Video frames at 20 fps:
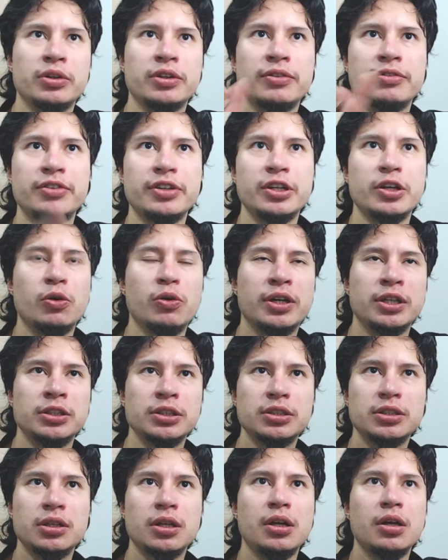the video
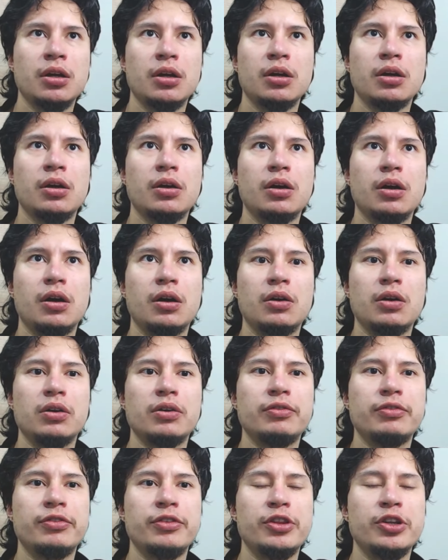ends
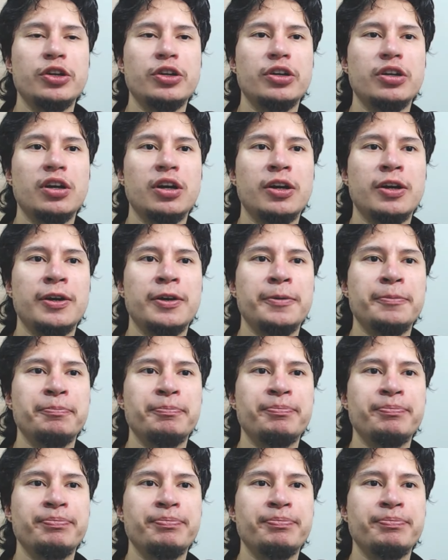of their of